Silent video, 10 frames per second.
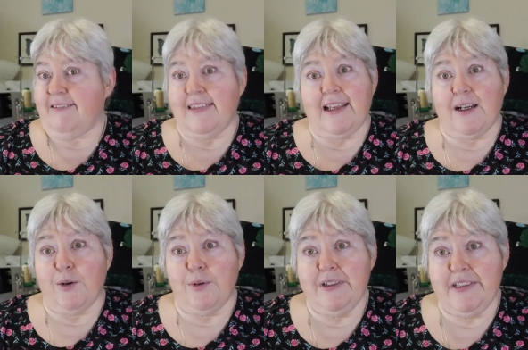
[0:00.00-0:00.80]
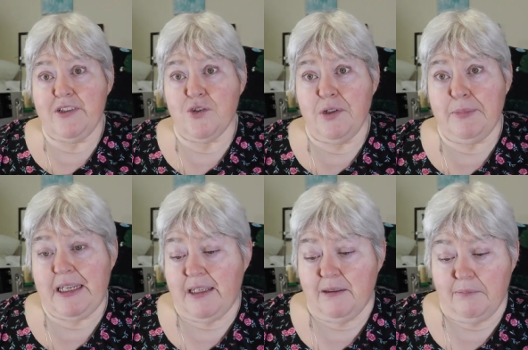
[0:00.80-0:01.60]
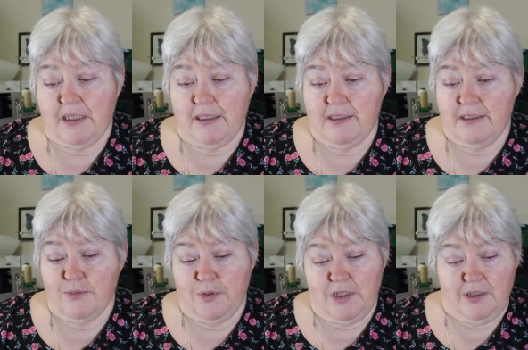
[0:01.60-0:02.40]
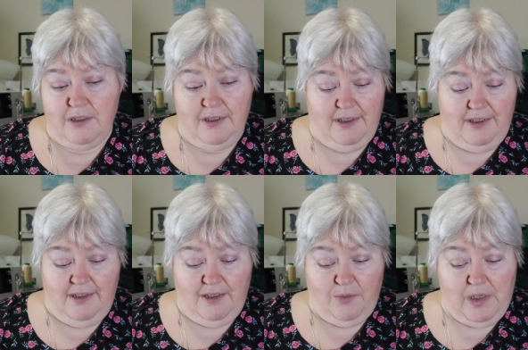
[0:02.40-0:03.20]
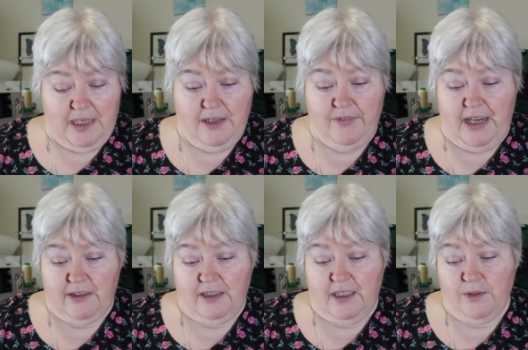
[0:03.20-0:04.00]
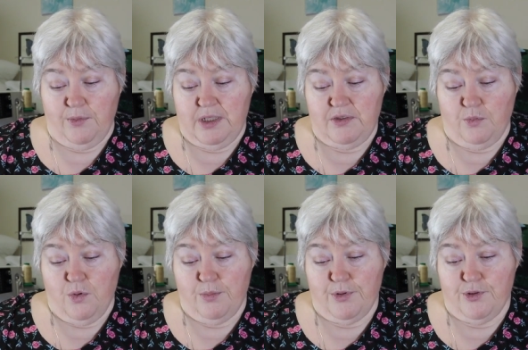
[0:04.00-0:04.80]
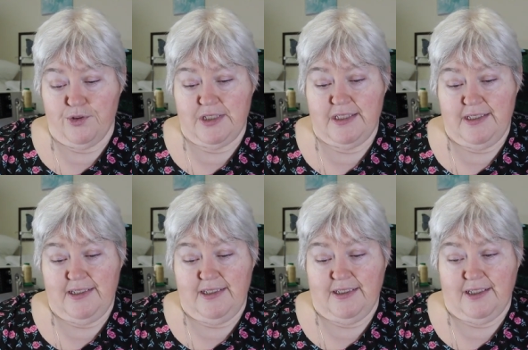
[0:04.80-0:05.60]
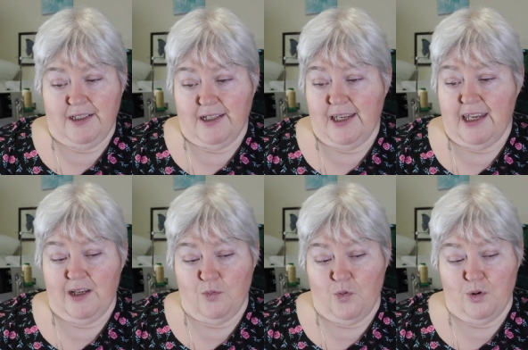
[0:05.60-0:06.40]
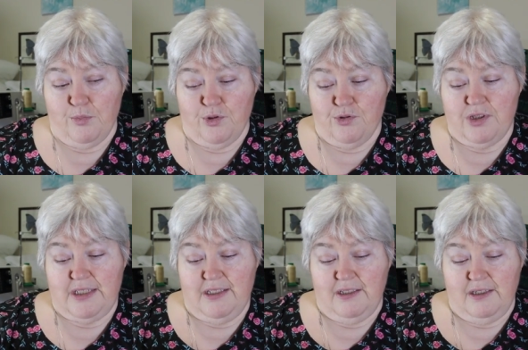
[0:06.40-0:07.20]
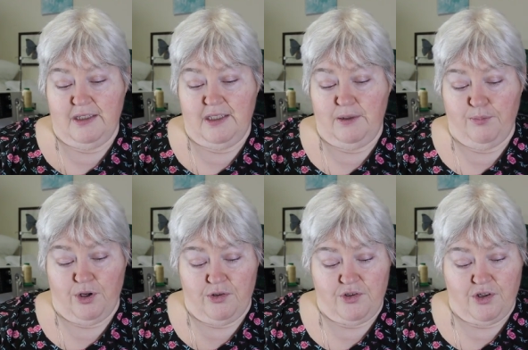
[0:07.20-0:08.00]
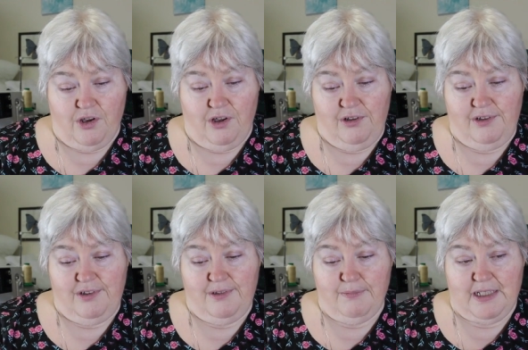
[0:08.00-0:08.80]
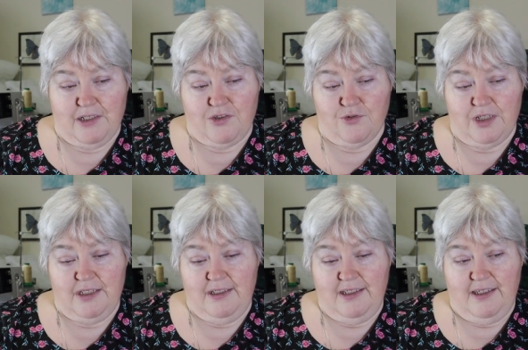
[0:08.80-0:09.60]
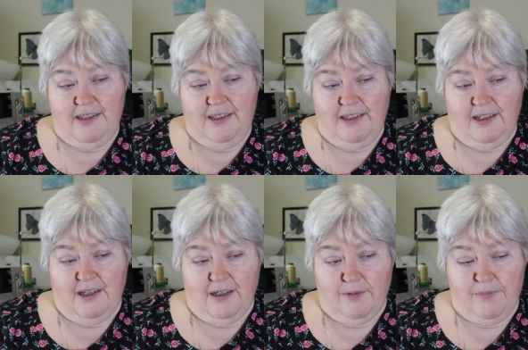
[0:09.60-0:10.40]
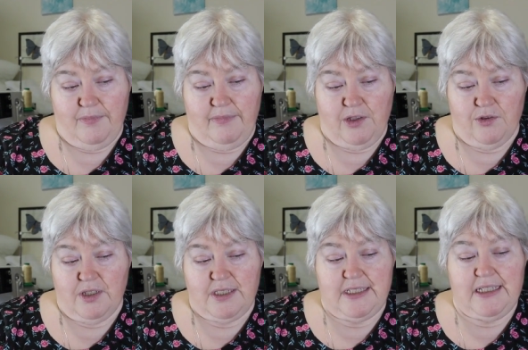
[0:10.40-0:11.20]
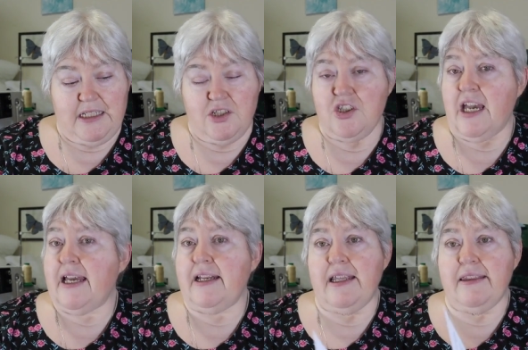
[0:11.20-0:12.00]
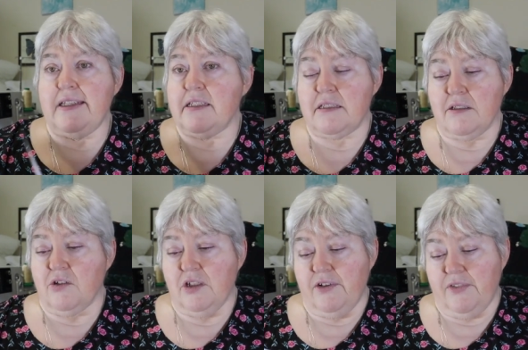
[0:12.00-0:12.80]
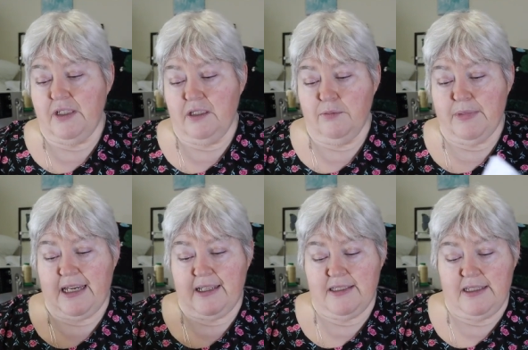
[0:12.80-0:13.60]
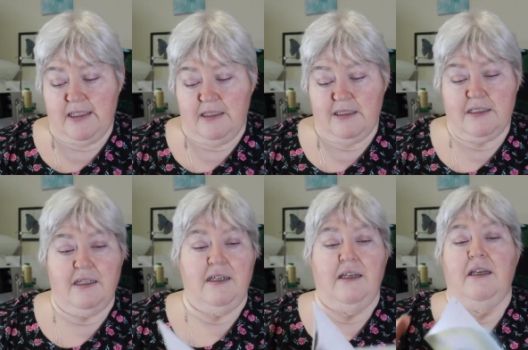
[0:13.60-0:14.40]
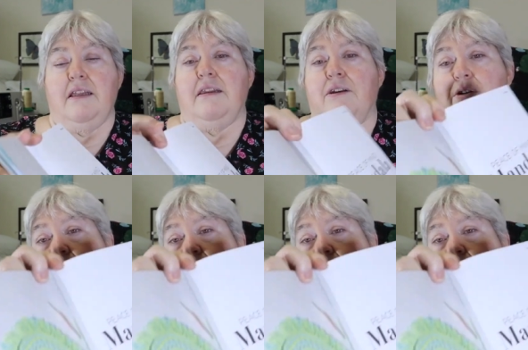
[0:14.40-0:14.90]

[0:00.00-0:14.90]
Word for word: I will enjoy making because we give out a lot of wrist warmers, hand warmers in the prayer shawl ministry. There is tea and chat, and these are lovely little magazines. There